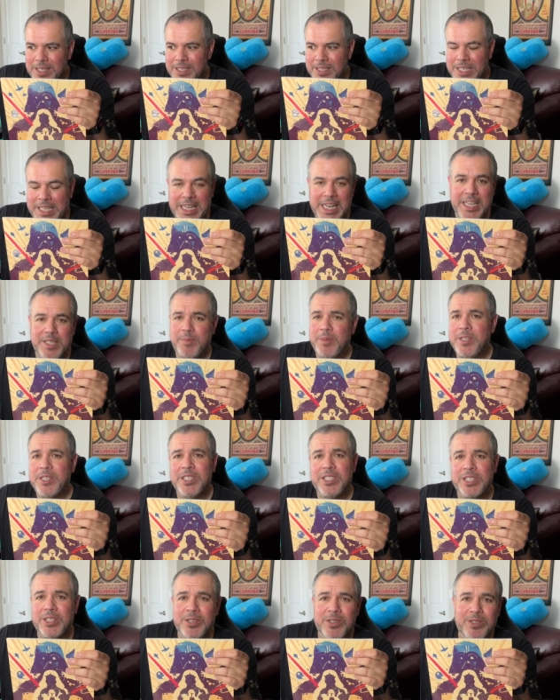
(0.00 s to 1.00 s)
teenage
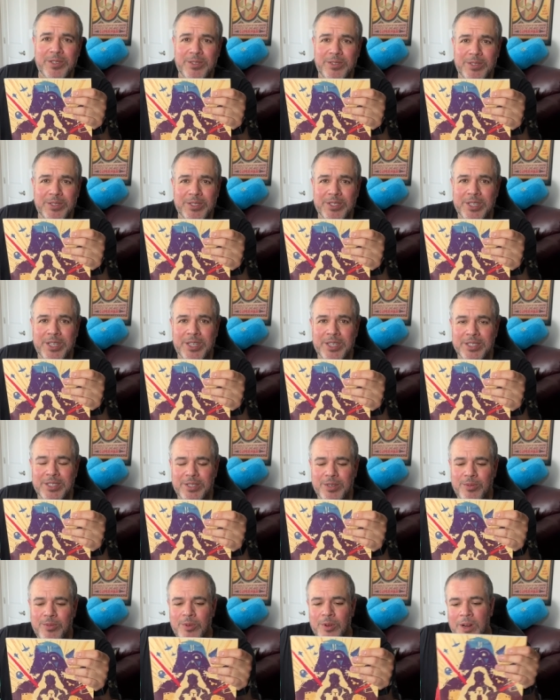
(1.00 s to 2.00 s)
mutant turtles on
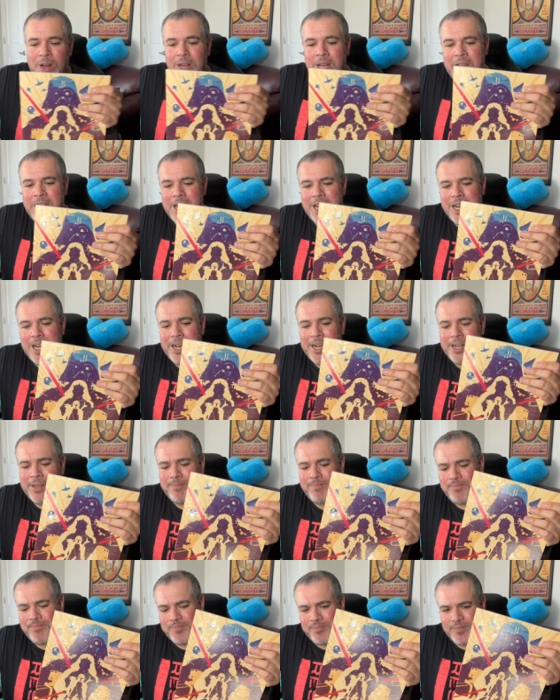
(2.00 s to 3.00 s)
tour
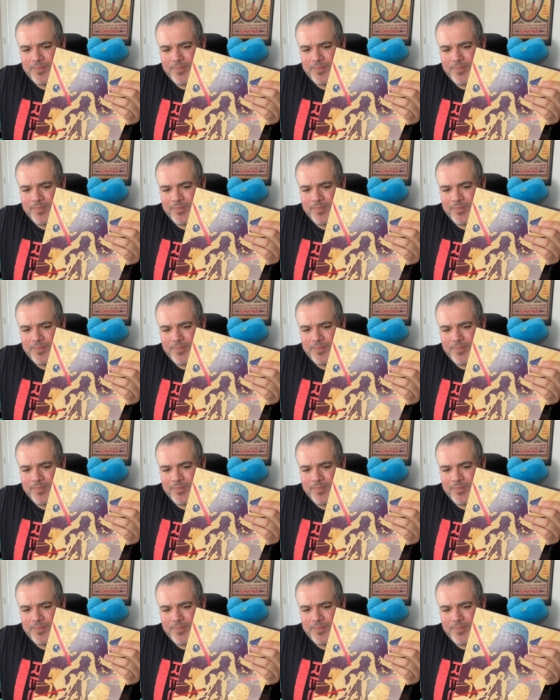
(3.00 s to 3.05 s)
um,